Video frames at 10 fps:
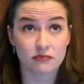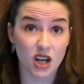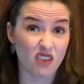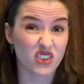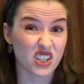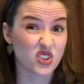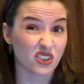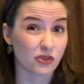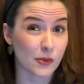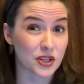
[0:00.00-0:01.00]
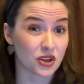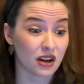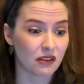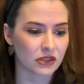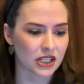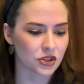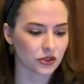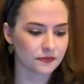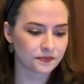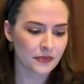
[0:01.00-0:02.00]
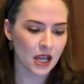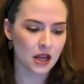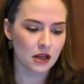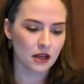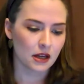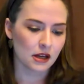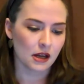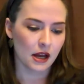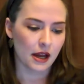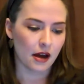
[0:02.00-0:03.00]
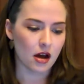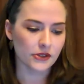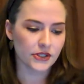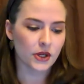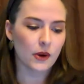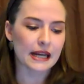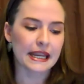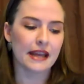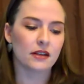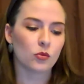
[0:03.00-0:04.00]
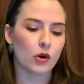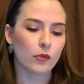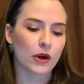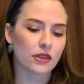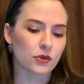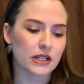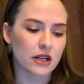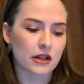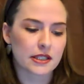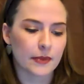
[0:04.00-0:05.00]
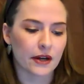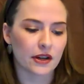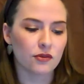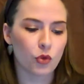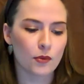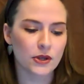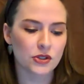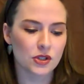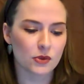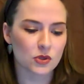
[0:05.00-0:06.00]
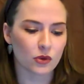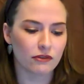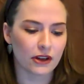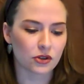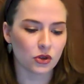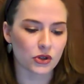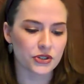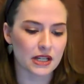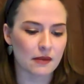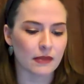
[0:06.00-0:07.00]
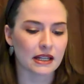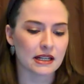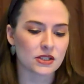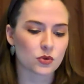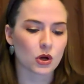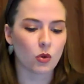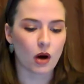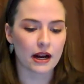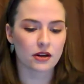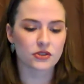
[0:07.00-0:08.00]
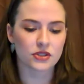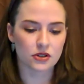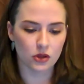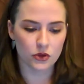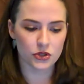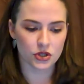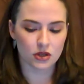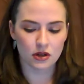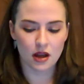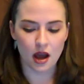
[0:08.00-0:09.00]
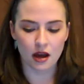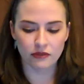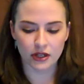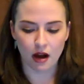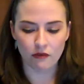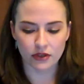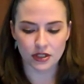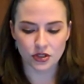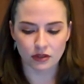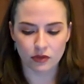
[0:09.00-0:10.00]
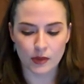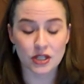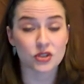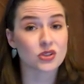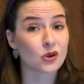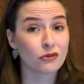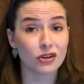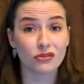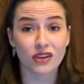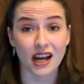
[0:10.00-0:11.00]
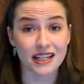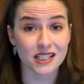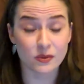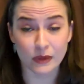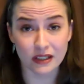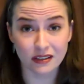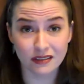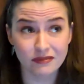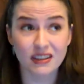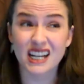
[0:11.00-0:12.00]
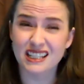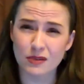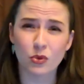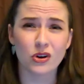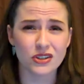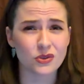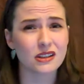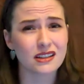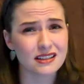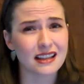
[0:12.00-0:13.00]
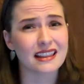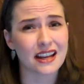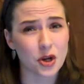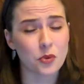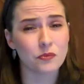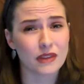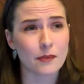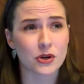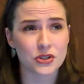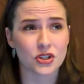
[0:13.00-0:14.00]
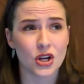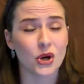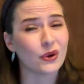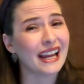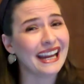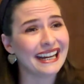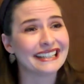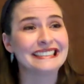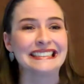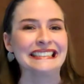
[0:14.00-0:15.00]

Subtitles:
confidential information confidential. Also, again, 1.3 talks about inform consumers when federal or state mandates require disclosure of the confidential information. So if you've got a spill, then it's important to at least let that person know, hey,